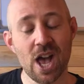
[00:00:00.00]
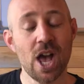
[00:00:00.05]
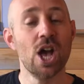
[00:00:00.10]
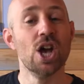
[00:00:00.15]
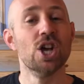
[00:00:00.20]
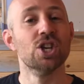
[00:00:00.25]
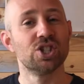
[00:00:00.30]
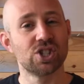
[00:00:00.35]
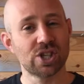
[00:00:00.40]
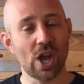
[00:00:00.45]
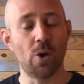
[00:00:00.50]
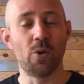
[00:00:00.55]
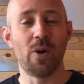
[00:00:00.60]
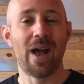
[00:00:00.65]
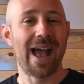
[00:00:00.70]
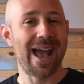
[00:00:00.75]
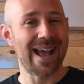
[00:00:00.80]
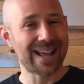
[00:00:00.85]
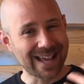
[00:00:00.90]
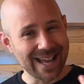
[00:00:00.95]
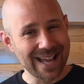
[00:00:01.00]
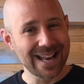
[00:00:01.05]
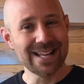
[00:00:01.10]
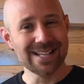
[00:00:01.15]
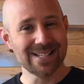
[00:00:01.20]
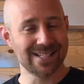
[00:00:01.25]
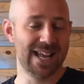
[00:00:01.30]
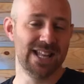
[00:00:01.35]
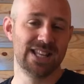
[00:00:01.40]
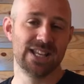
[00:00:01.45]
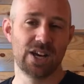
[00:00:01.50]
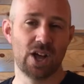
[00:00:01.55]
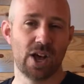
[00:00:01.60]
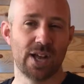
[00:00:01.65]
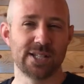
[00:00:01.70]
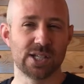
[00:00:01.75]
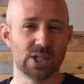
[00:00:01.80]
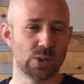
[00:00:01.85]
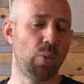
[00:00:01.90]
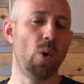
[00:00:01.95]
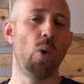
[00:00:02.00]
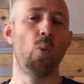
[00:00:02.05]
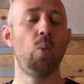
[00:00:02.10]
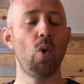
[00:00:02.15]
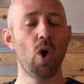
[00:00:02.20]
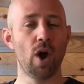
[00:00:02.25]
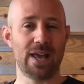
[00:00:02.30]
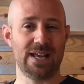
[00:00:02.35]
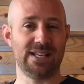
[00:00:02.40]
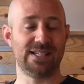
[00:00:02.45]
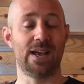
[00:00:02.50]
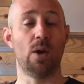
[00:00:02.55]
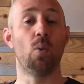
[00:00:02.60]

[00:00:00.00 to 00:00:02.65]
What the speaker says: So, Achilles tendonitis, well, what is it?